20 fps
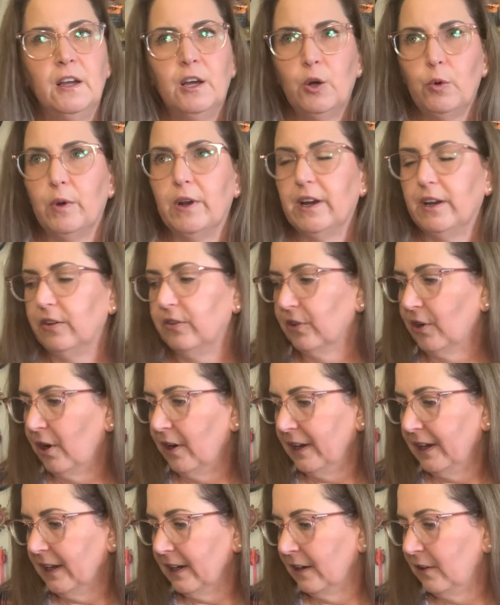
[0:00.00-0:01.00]
when I saw
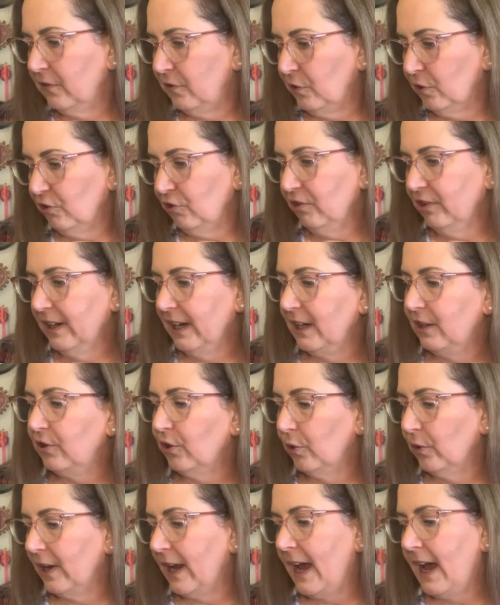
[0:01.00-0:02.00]
it, and unfortunately I
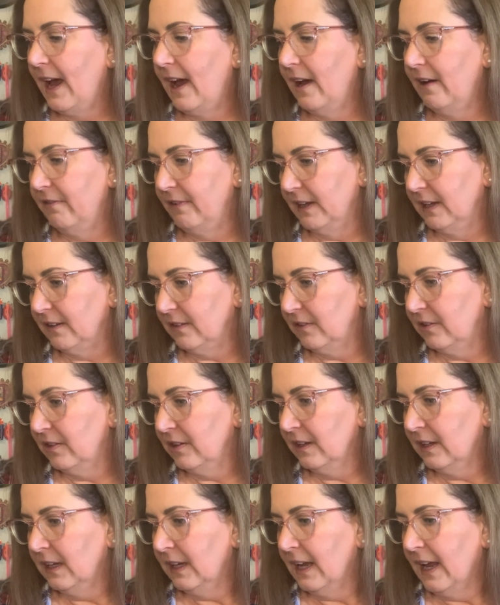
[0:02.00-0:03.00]
don't have it,
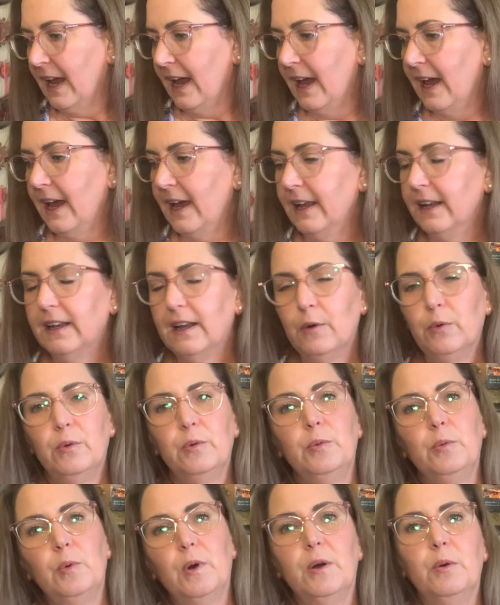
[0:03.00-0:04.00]
and
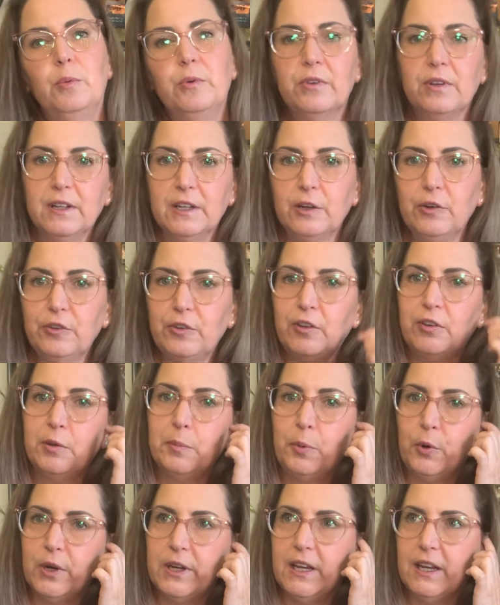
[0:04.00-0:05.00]
I was a little
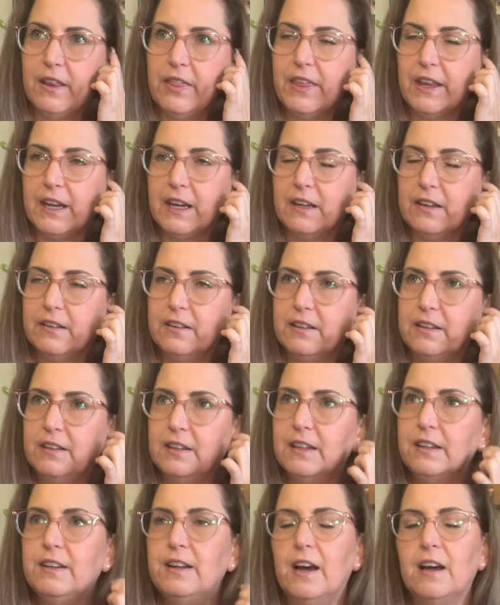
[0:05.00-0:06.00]
disappointed that it
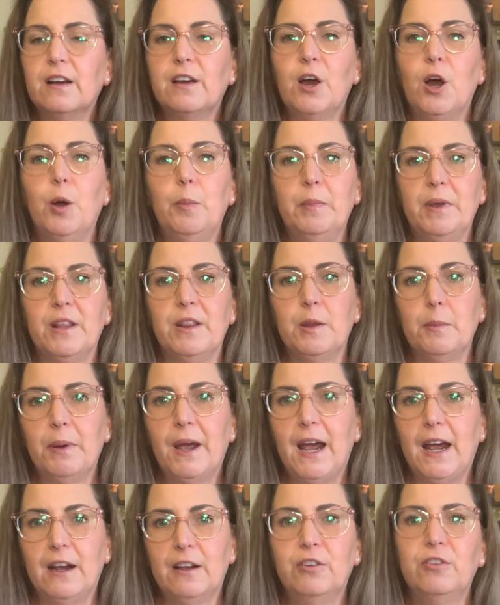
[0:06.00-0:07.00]
did not come in the
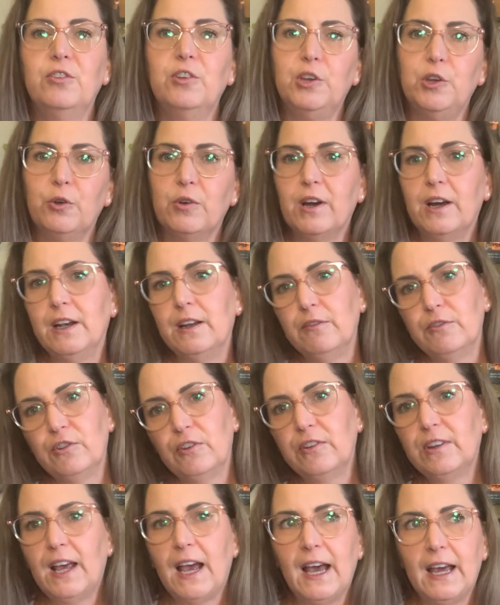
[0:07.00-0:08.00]
pack. So you kind of
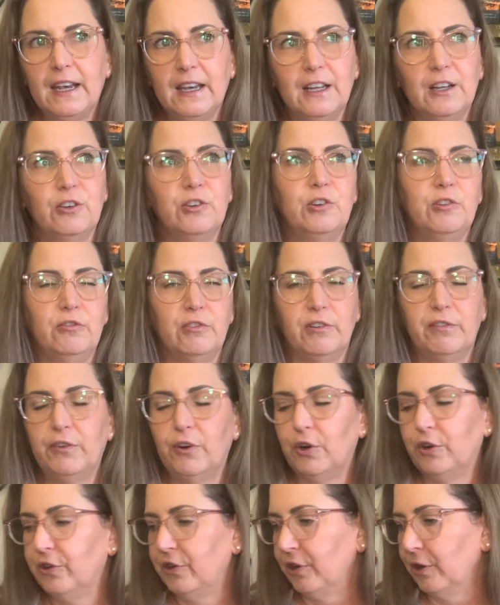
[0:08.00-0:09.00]
just had it to
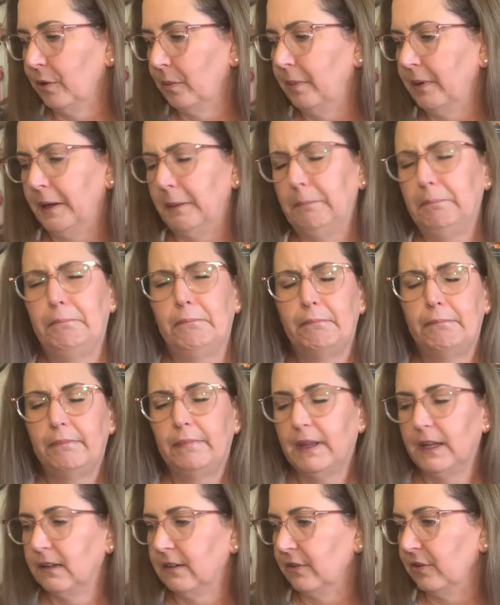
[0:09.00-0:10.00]
refer to, but
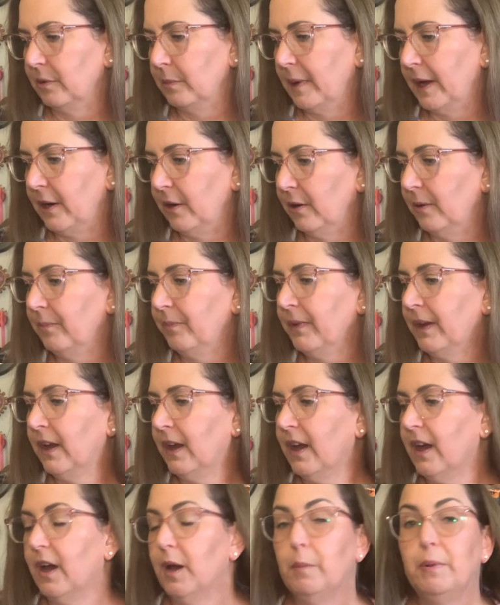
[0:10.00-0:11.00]
that doesn't matter.
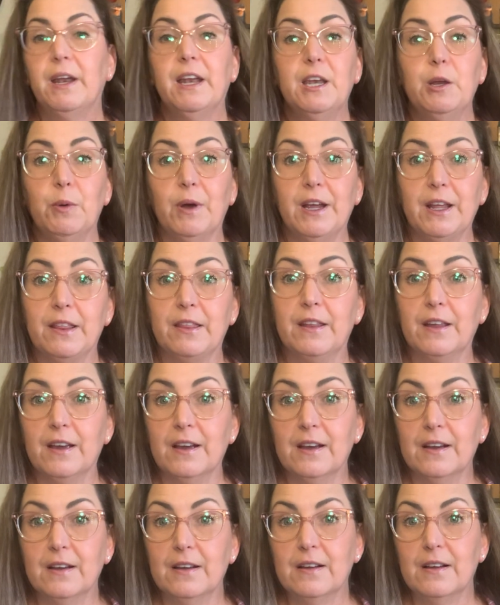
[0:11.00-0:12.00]
But anyway,
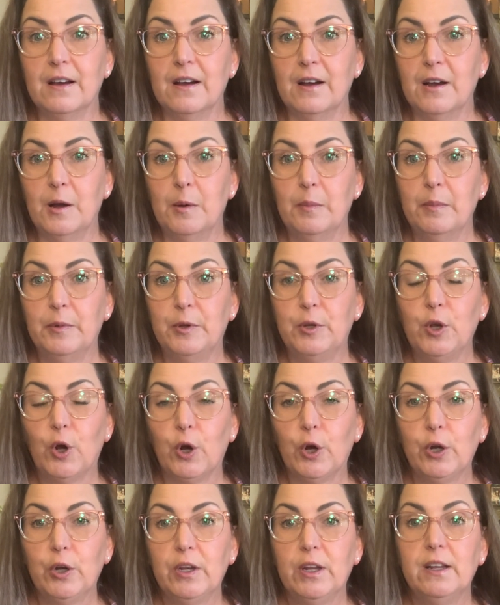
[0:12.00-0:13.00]
the
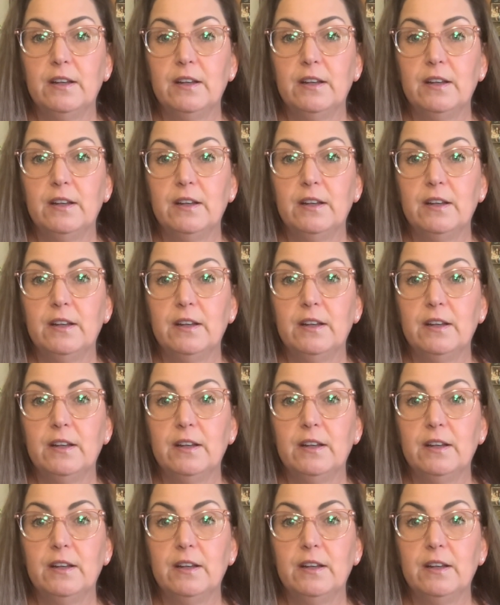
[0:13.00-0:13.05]
yarn